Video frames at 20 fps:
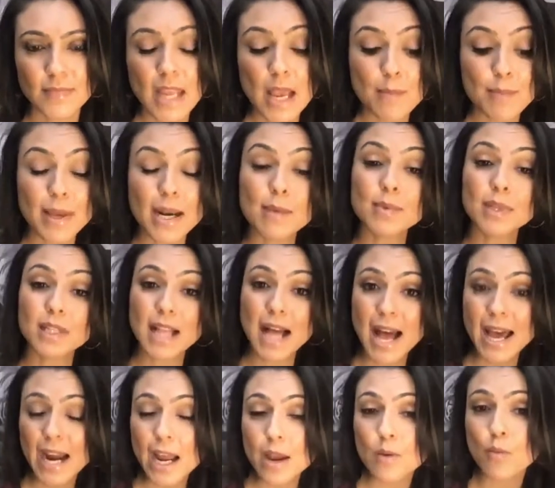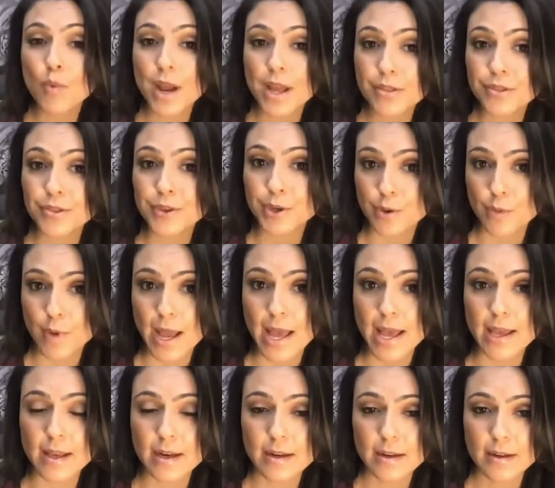But I'm glad I went through
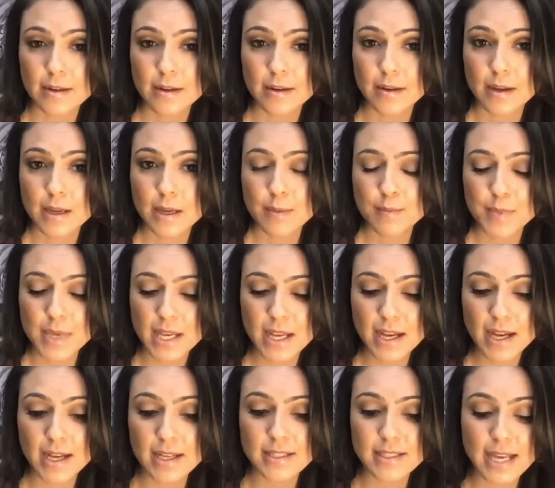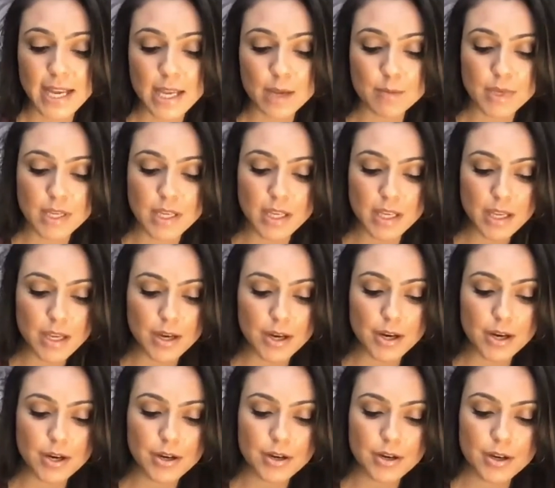it because I am
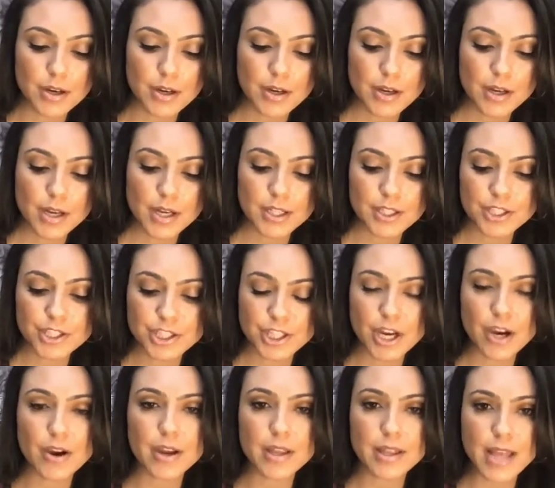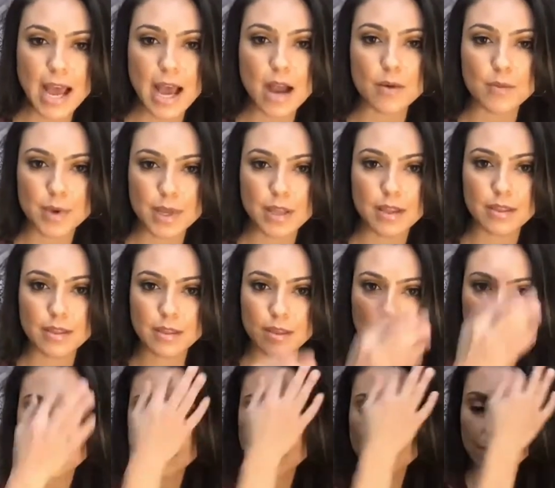here sharing that with
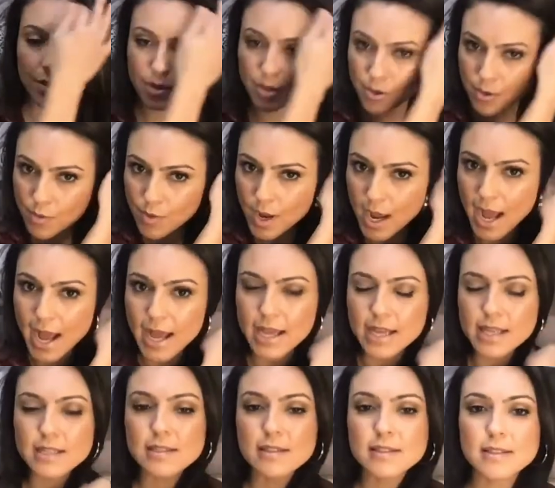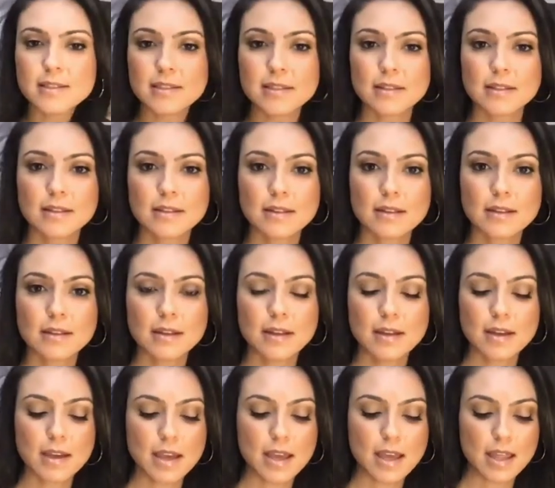you guys,
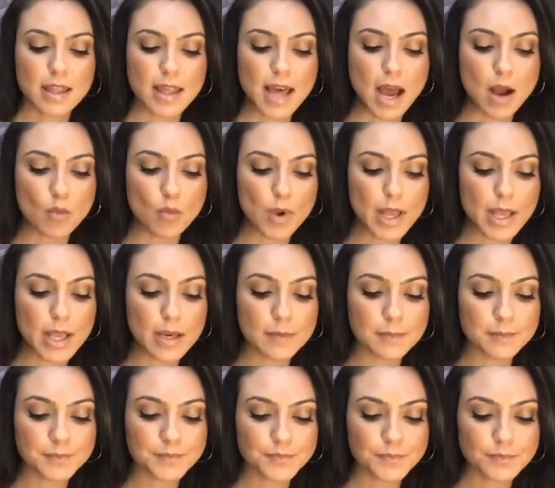that when